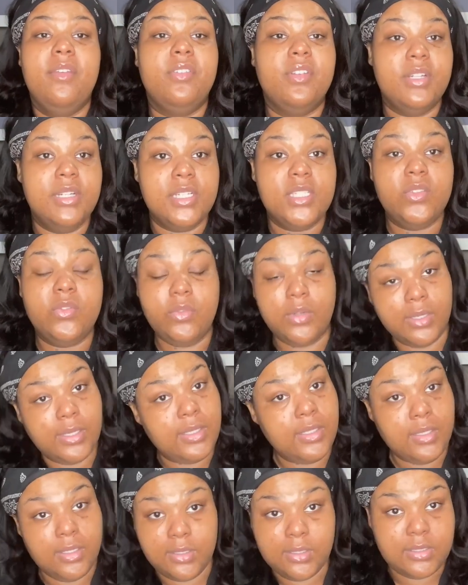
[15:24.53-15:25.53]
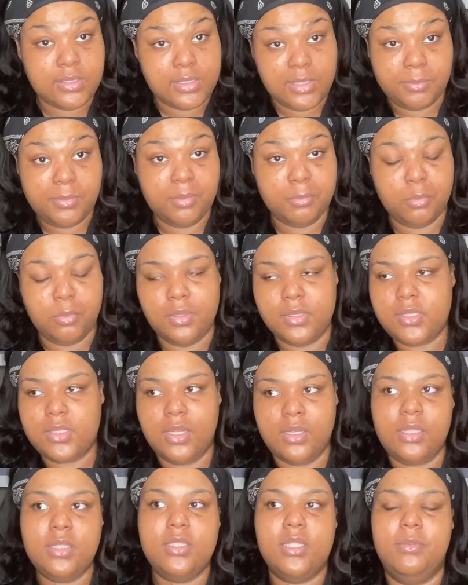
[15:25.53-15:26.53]
is fucking unacceptable. It's
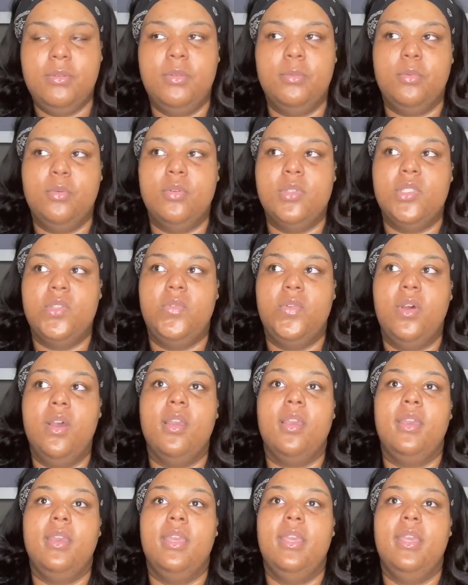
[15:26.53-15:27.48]
unacceptable as fuck.